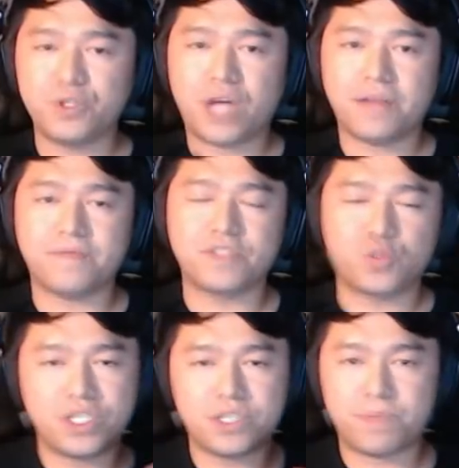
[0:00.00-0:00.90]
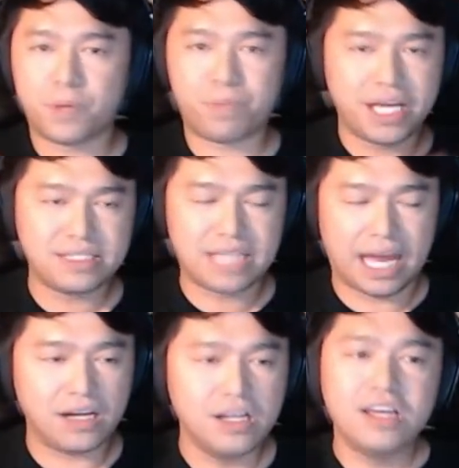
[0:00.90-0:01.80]
you kind of switch up your
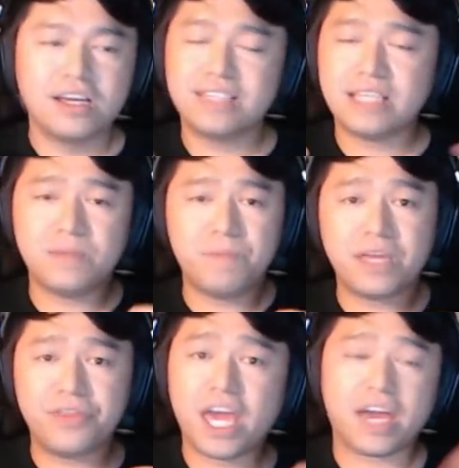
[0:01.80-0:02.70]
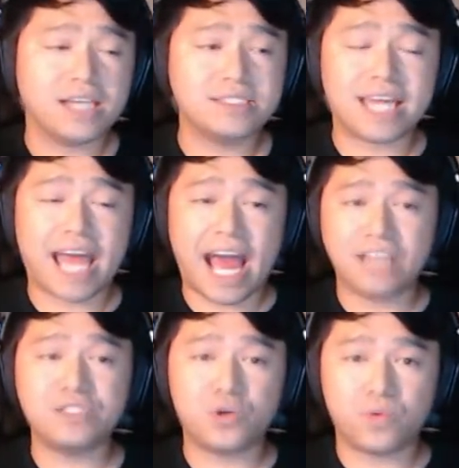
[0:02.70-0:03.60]
playstyle, because that's the big thing. It's like,
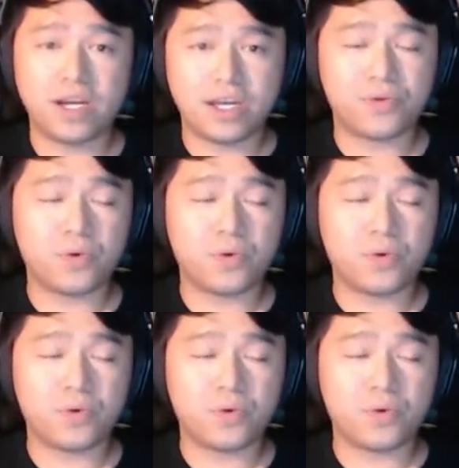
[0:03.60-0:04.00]
as you're running through